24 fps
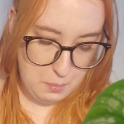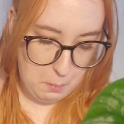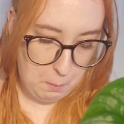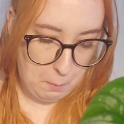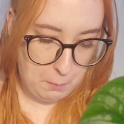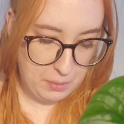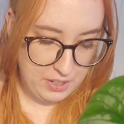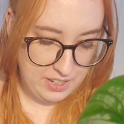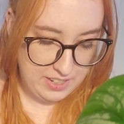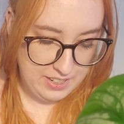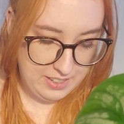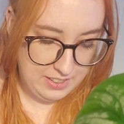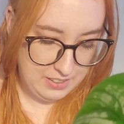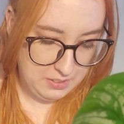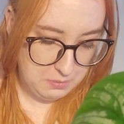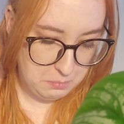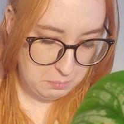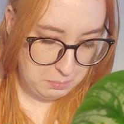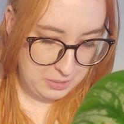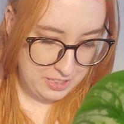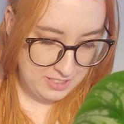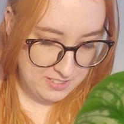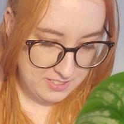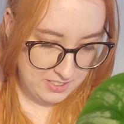
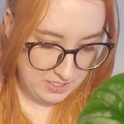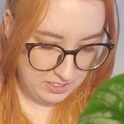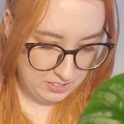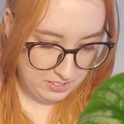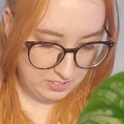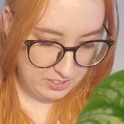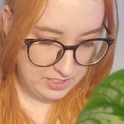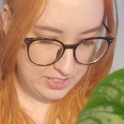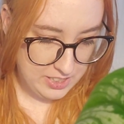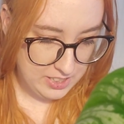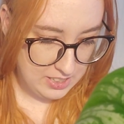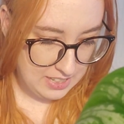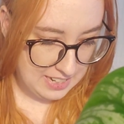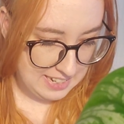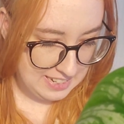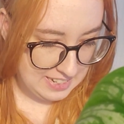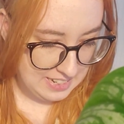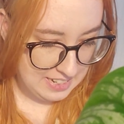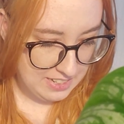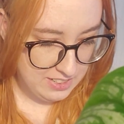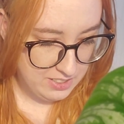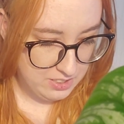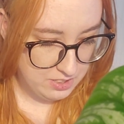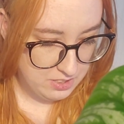But basically I
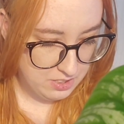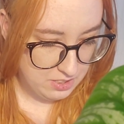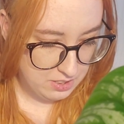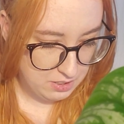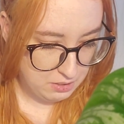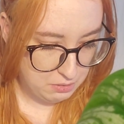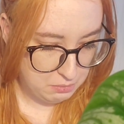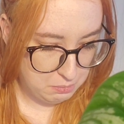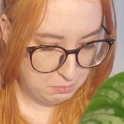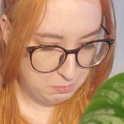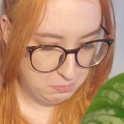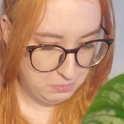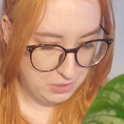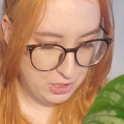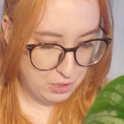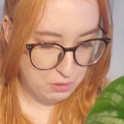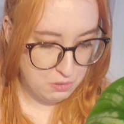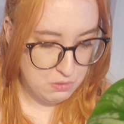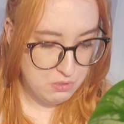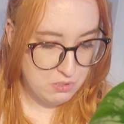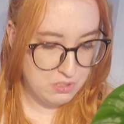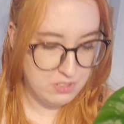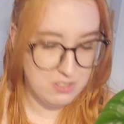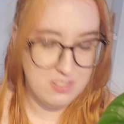had some
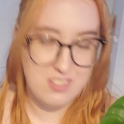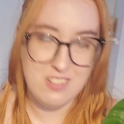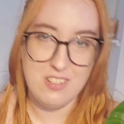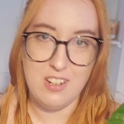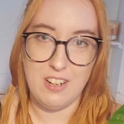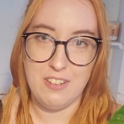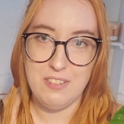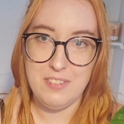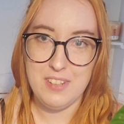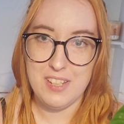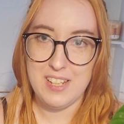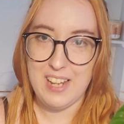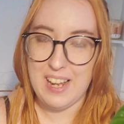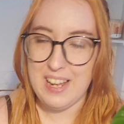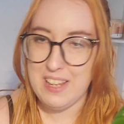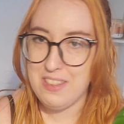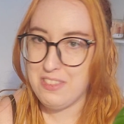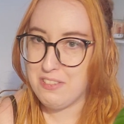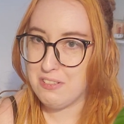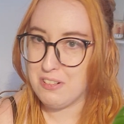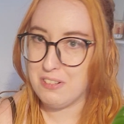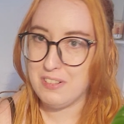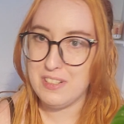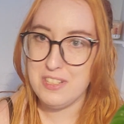nodes and stuff that I
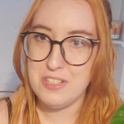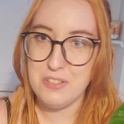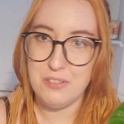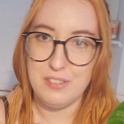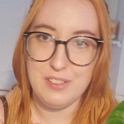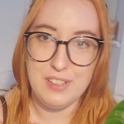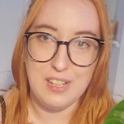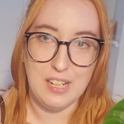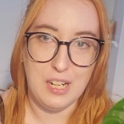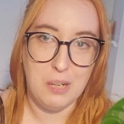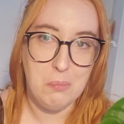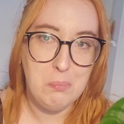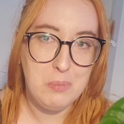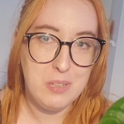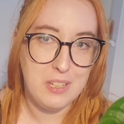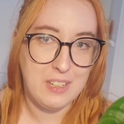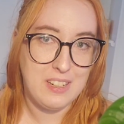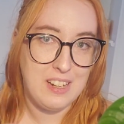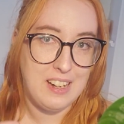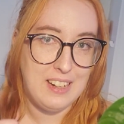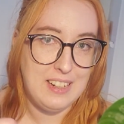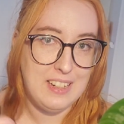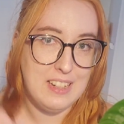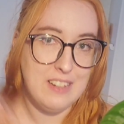had thrown into a cup to
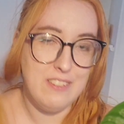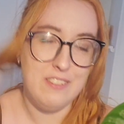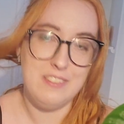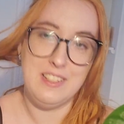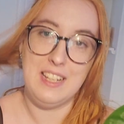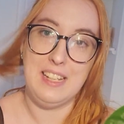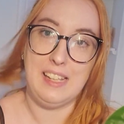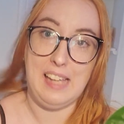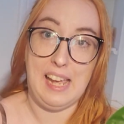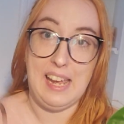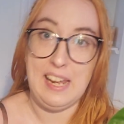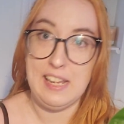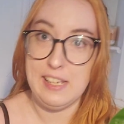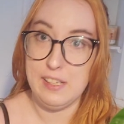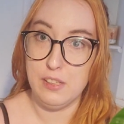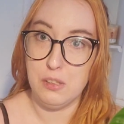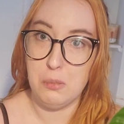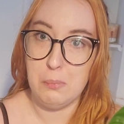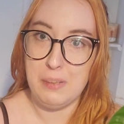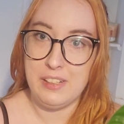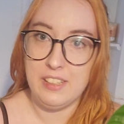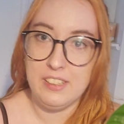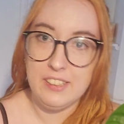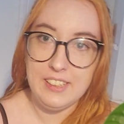kind of like a
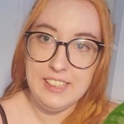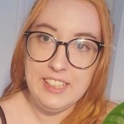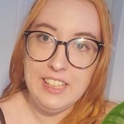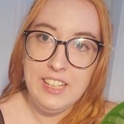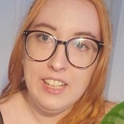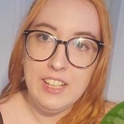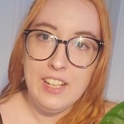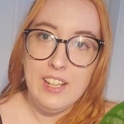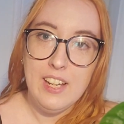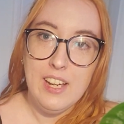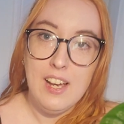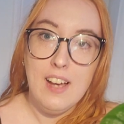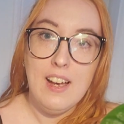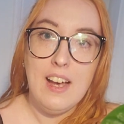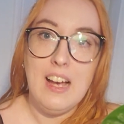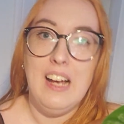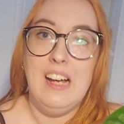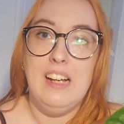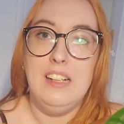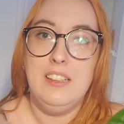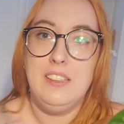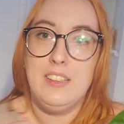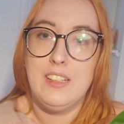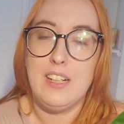Hail Mary,
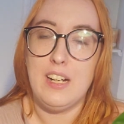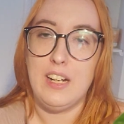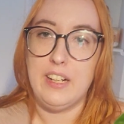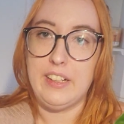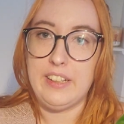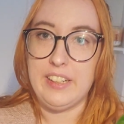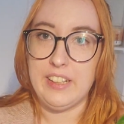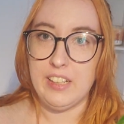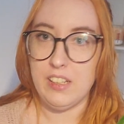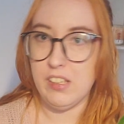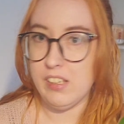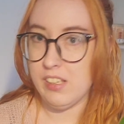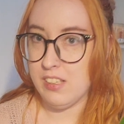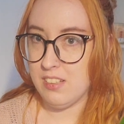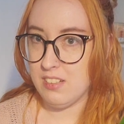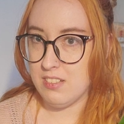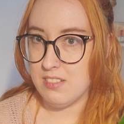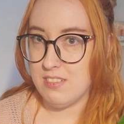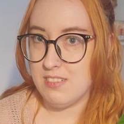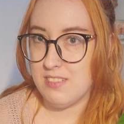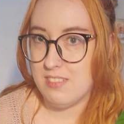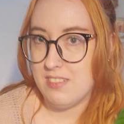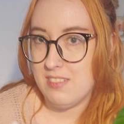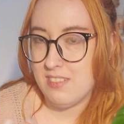and
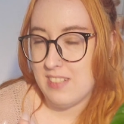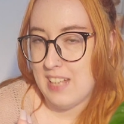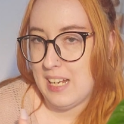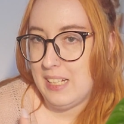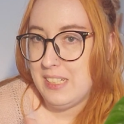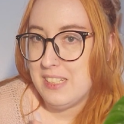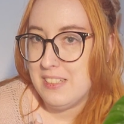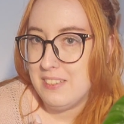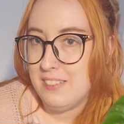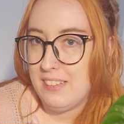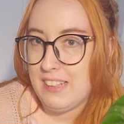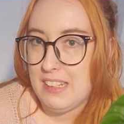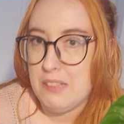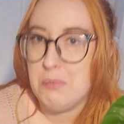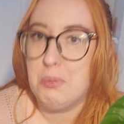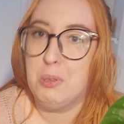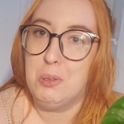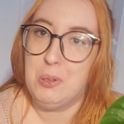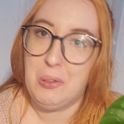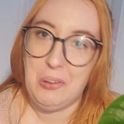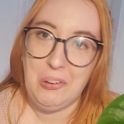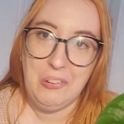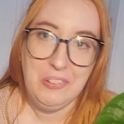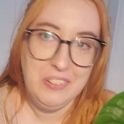I didn't
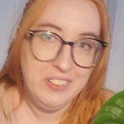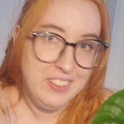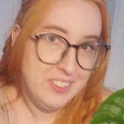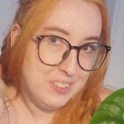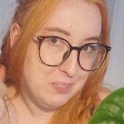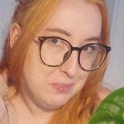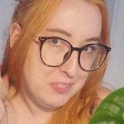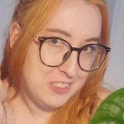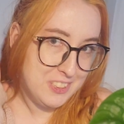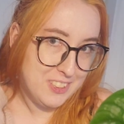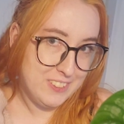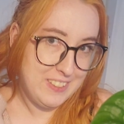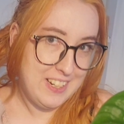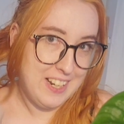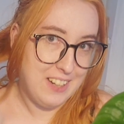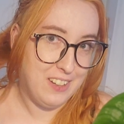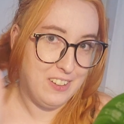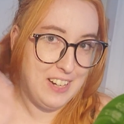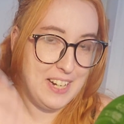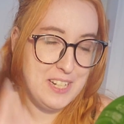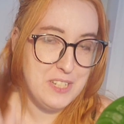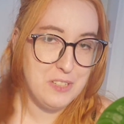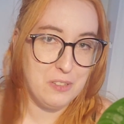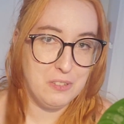label all of them, so
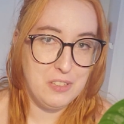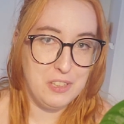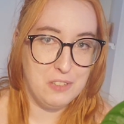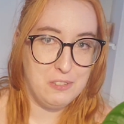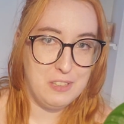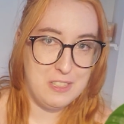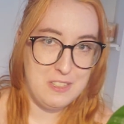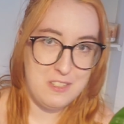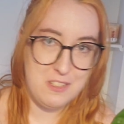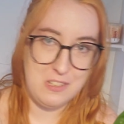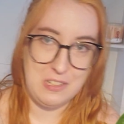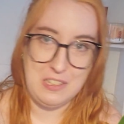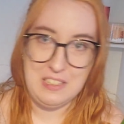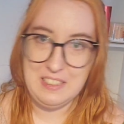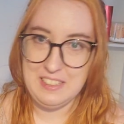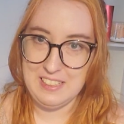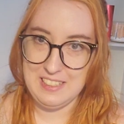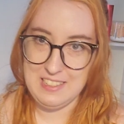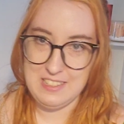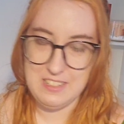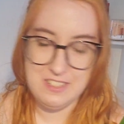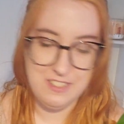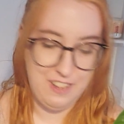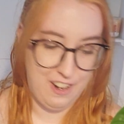now I don't know what certain
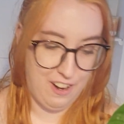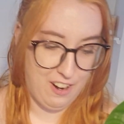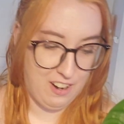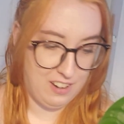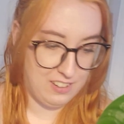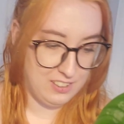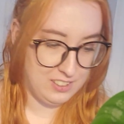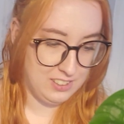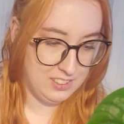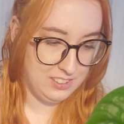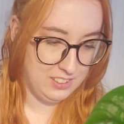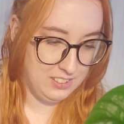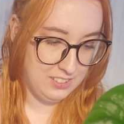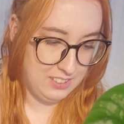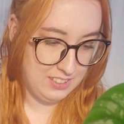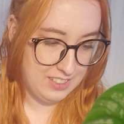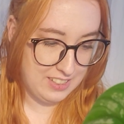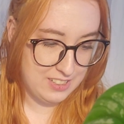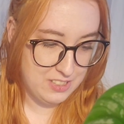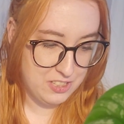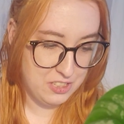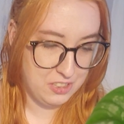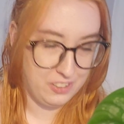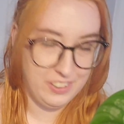things are
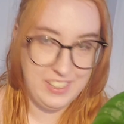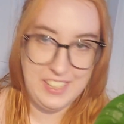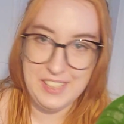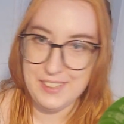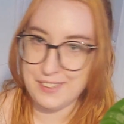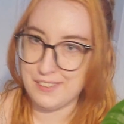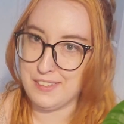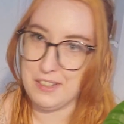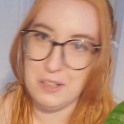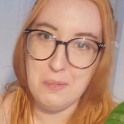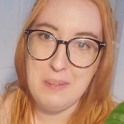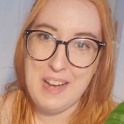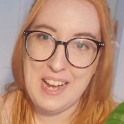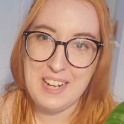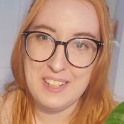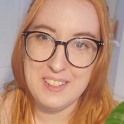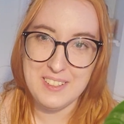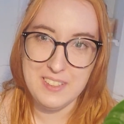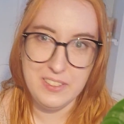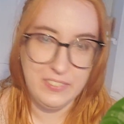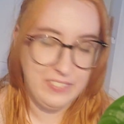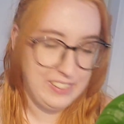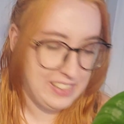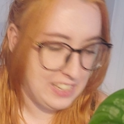until they grow back
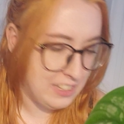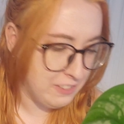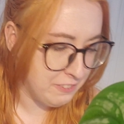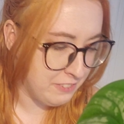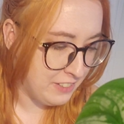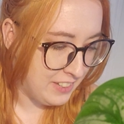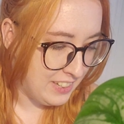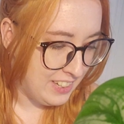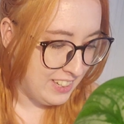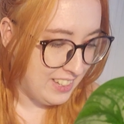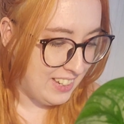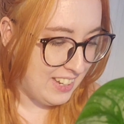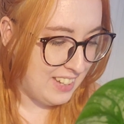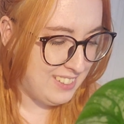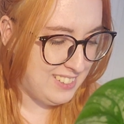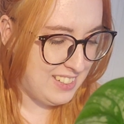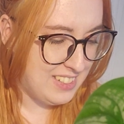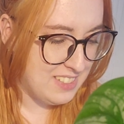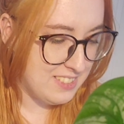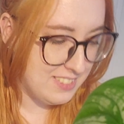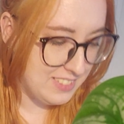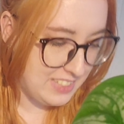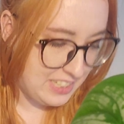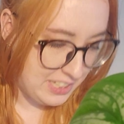a new leaf. And
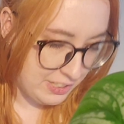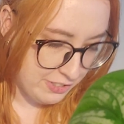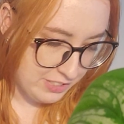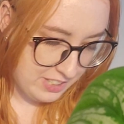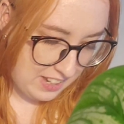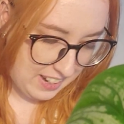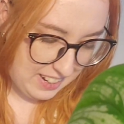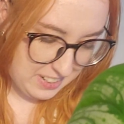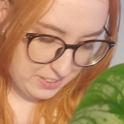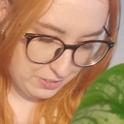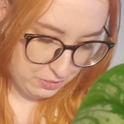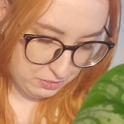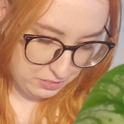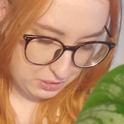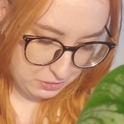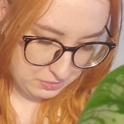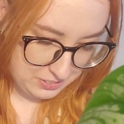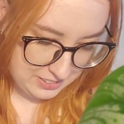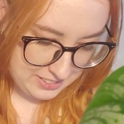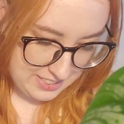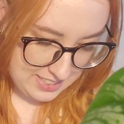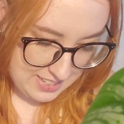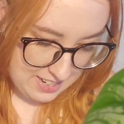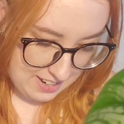these leaves, I don't know
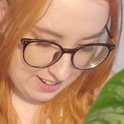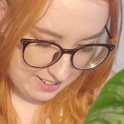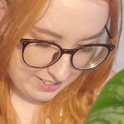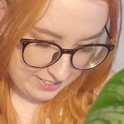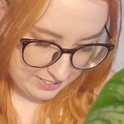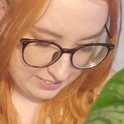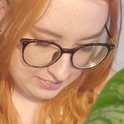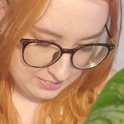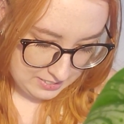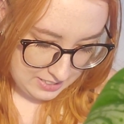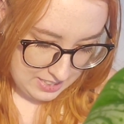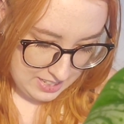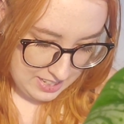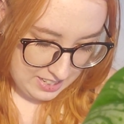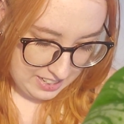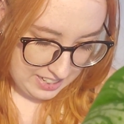what they are.